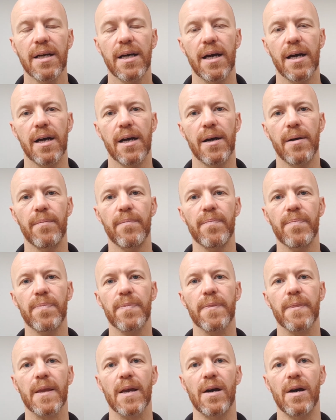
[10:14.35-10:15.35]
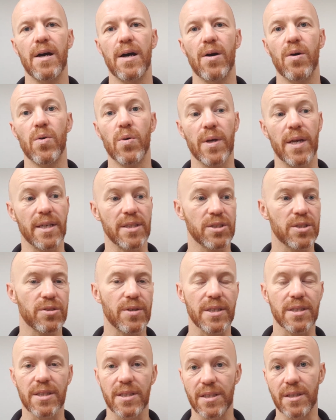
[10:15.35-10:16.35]
or gets
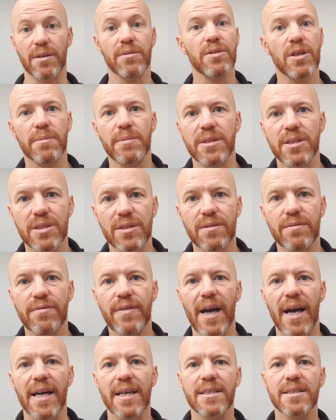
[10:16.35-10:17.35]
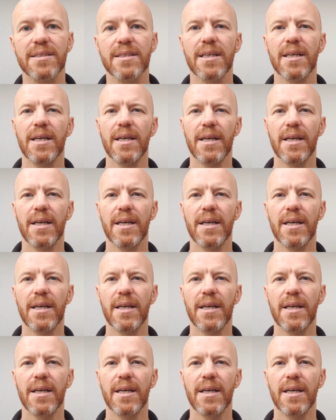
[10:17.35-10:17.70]
stressed, coming to the vets,